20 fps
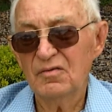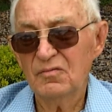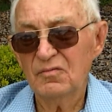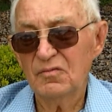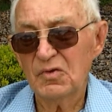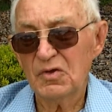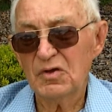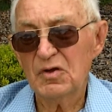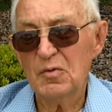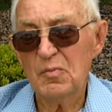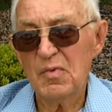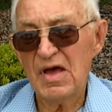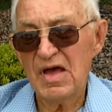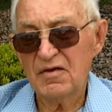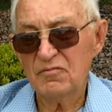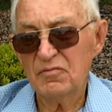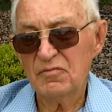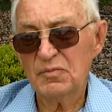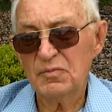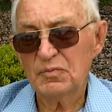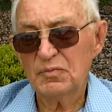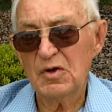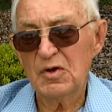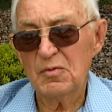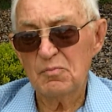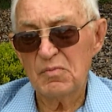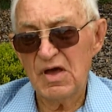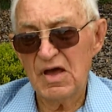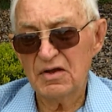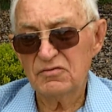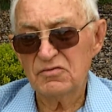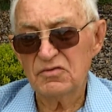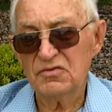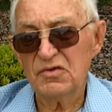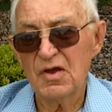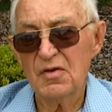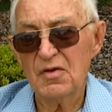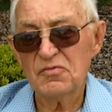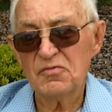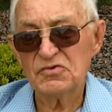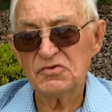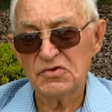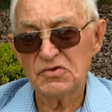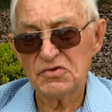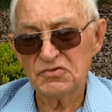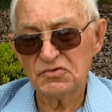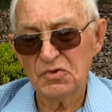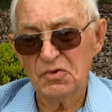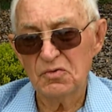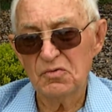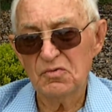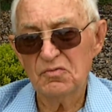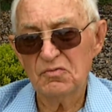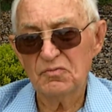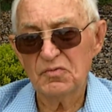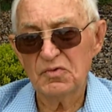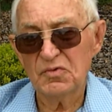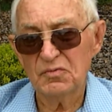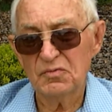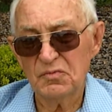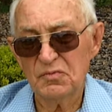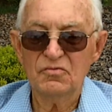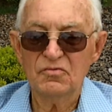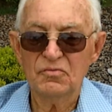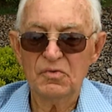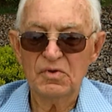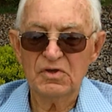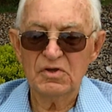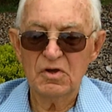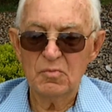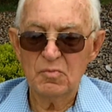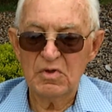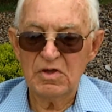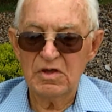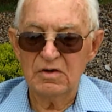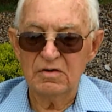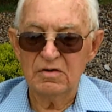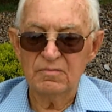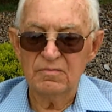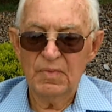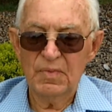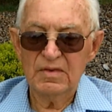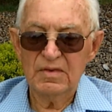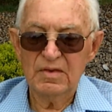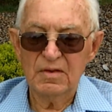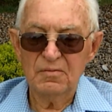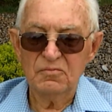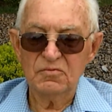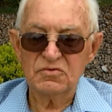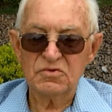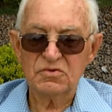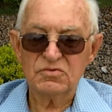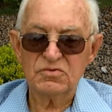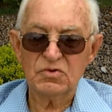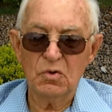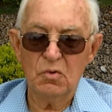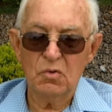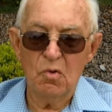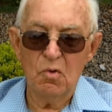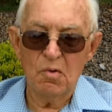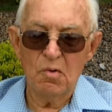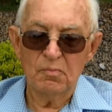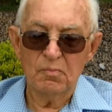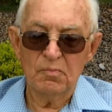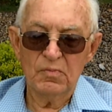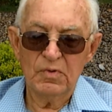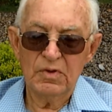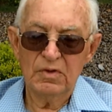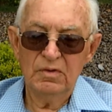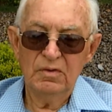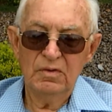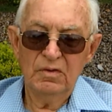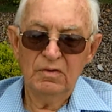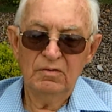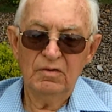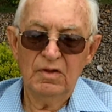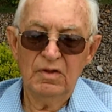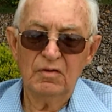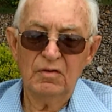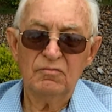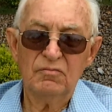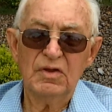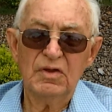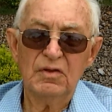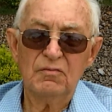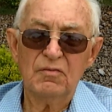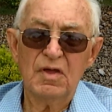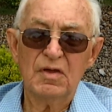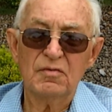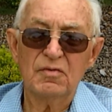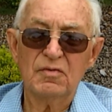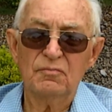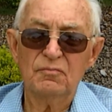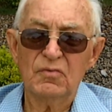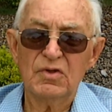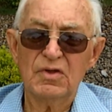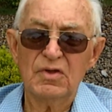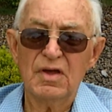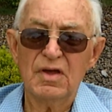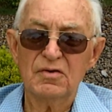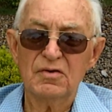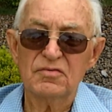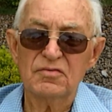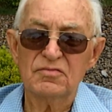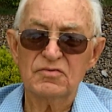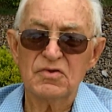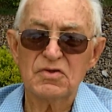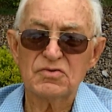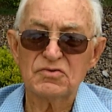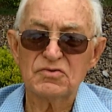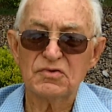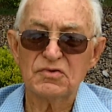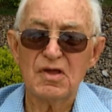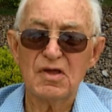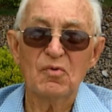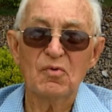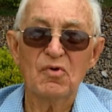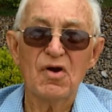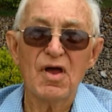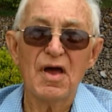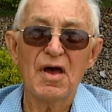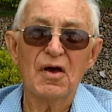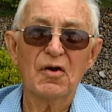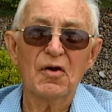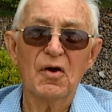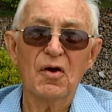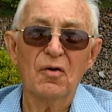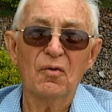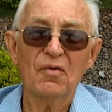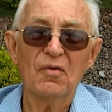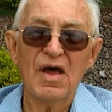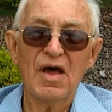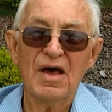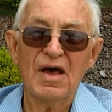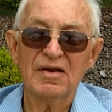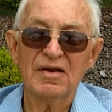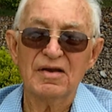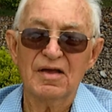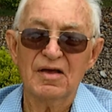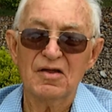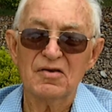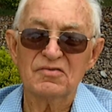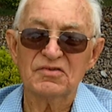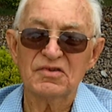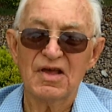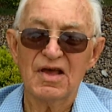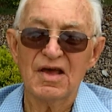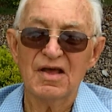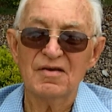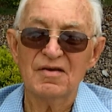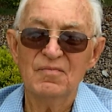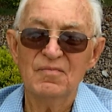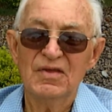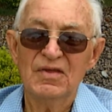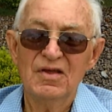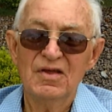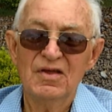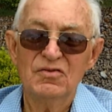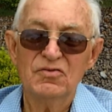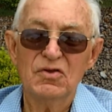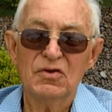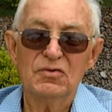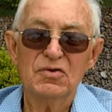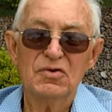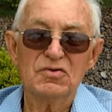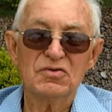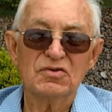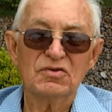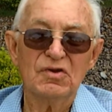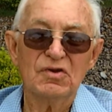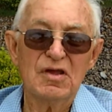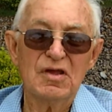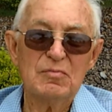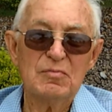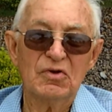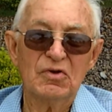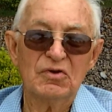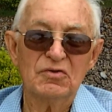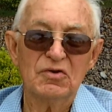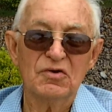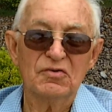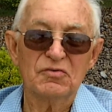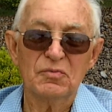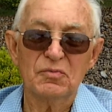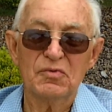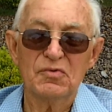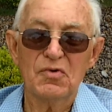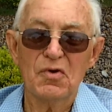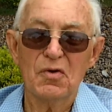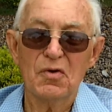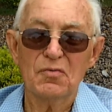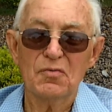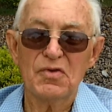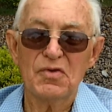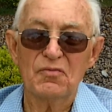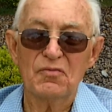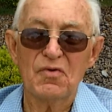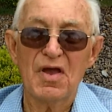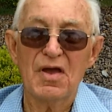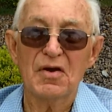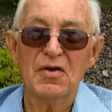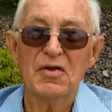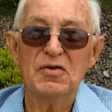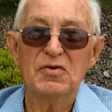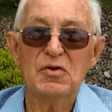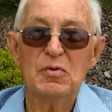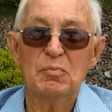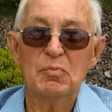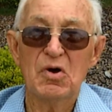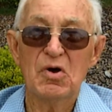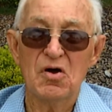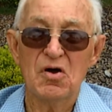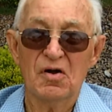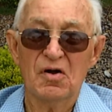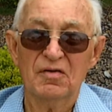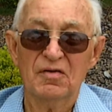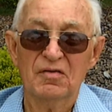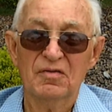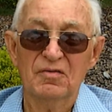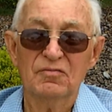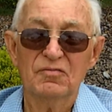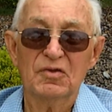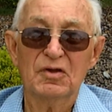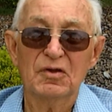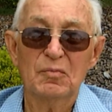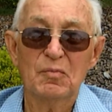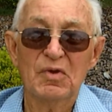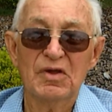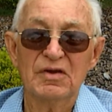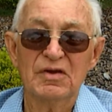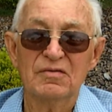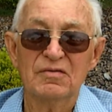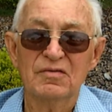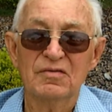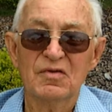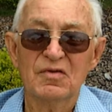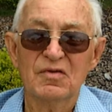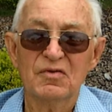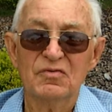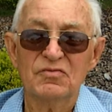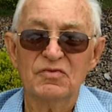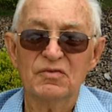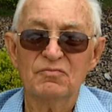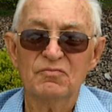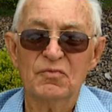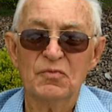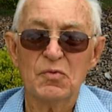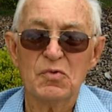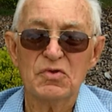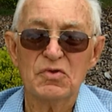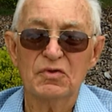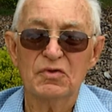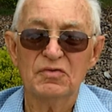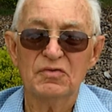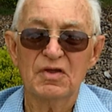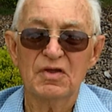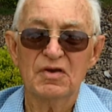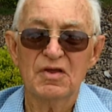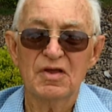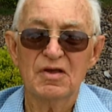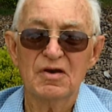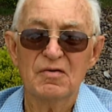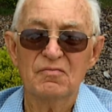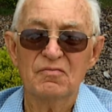we come back to San Francisco. We come in. There was a storm that hit, and we had this steam around all night outside. You couldn't sleep because it would roll you around in your bunk. Come in before you could get in.